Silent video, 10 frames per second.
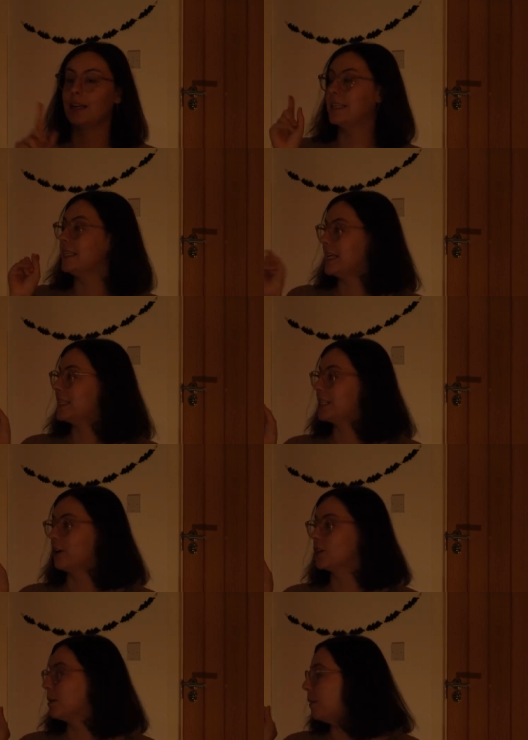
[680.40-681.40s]
did
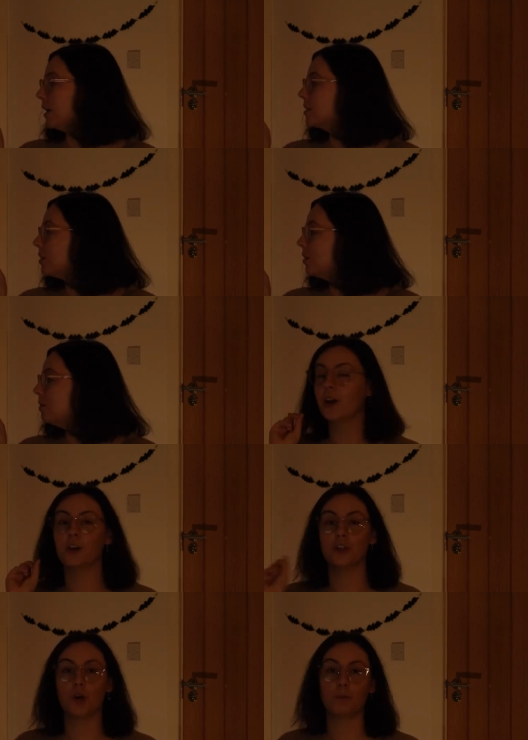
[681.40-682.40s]
start a puzzle,
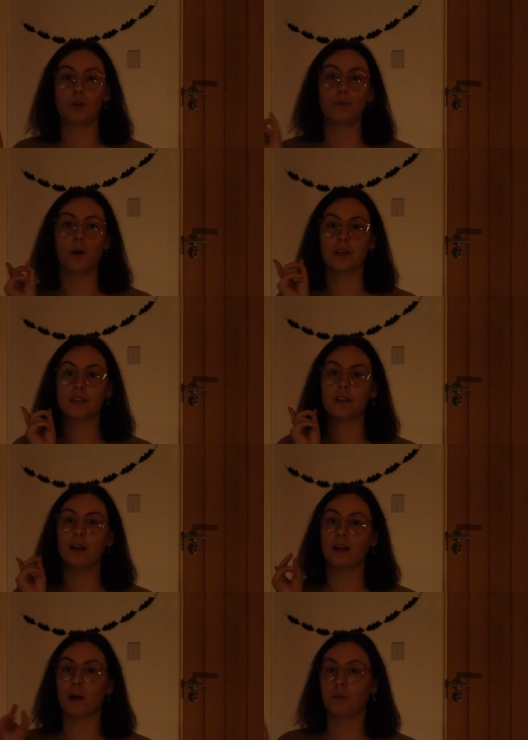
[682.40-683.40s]
an autumnal
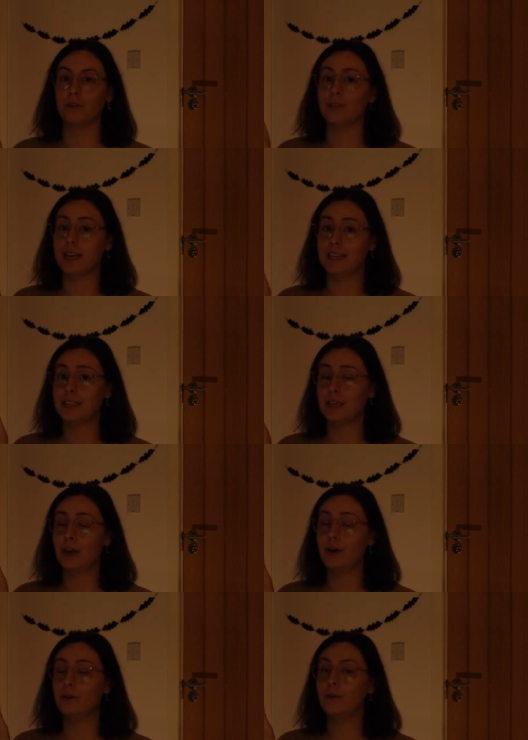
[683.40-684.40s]
puzzle, a couple of days
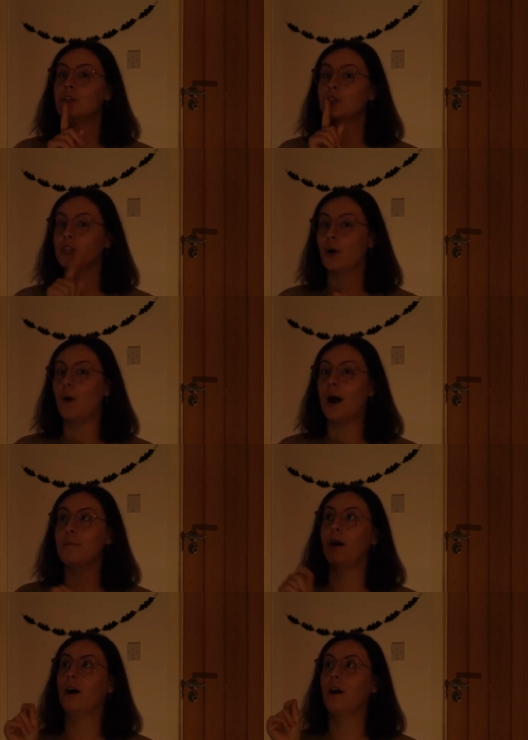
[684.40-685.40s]
ago. So
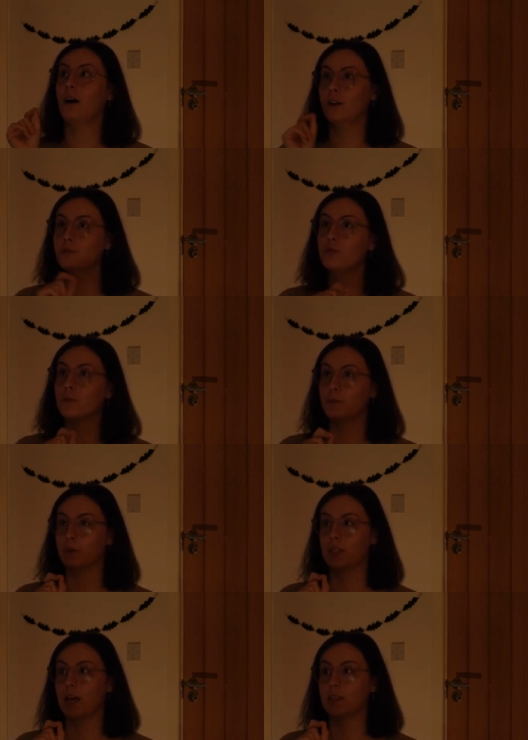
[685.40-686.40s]
I'm a hundred
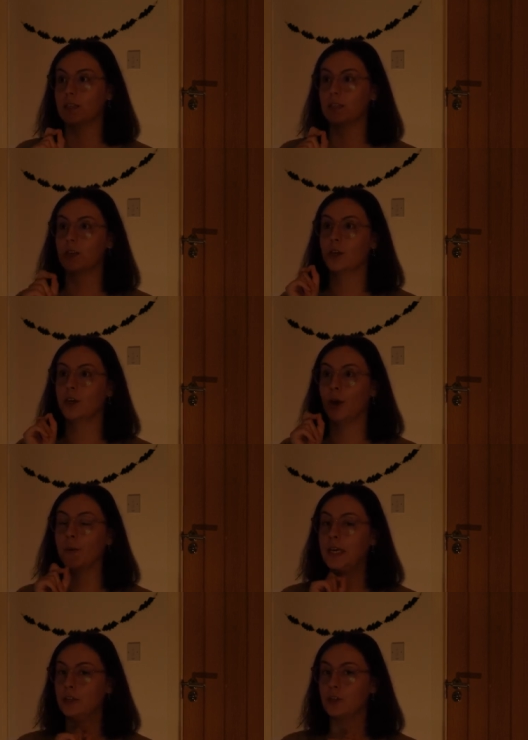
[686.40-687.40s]
percent
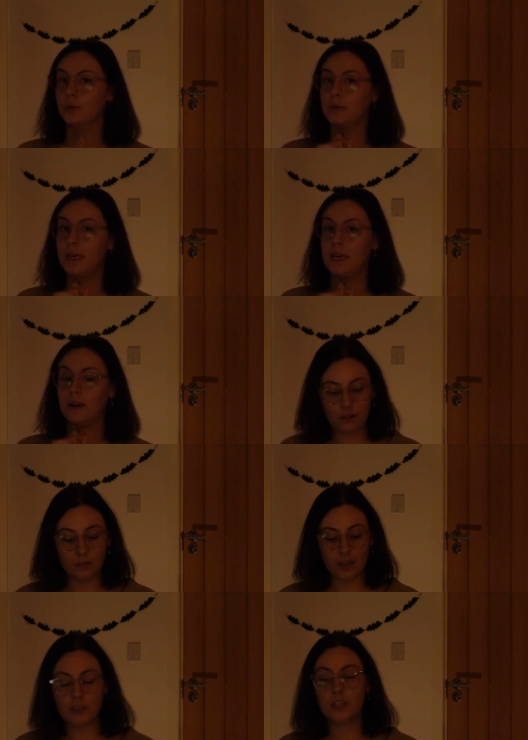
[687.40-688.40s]
going to be
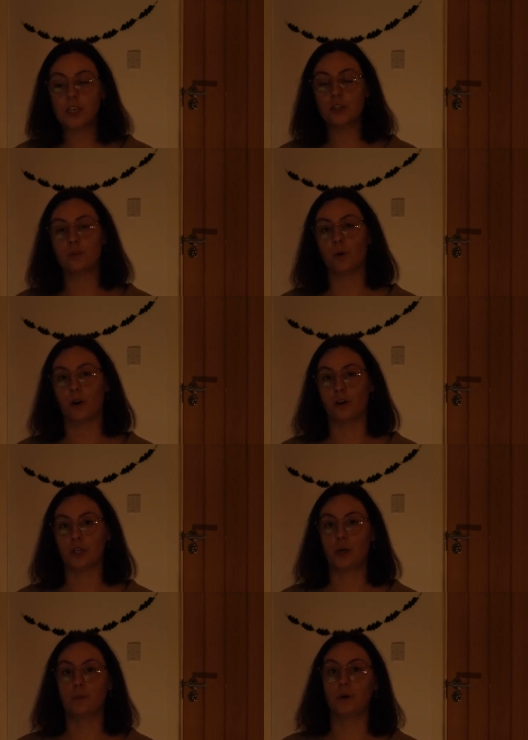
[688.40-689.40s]
listening to an
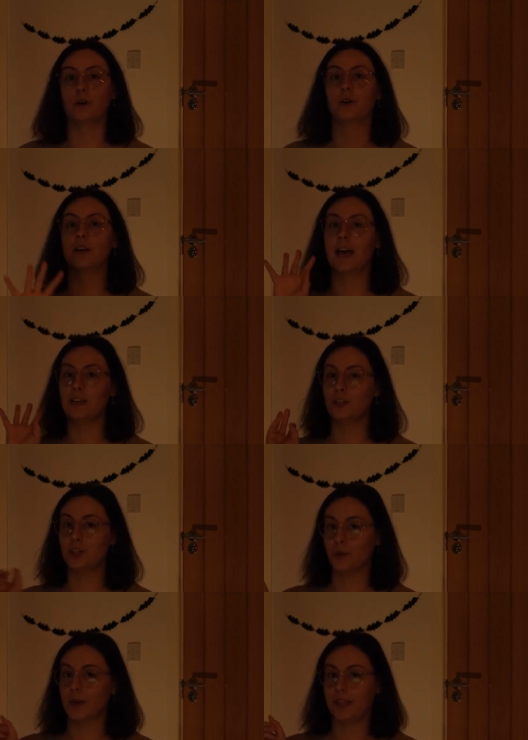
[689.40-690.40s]
audiobook and
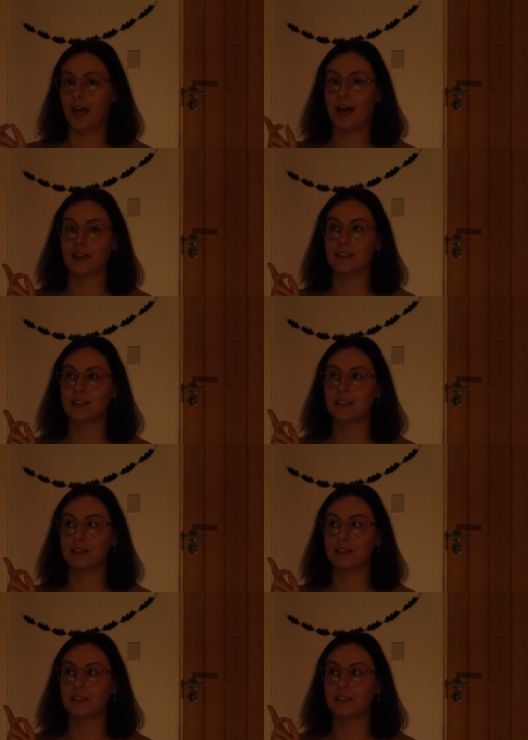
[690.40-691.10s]
doing that.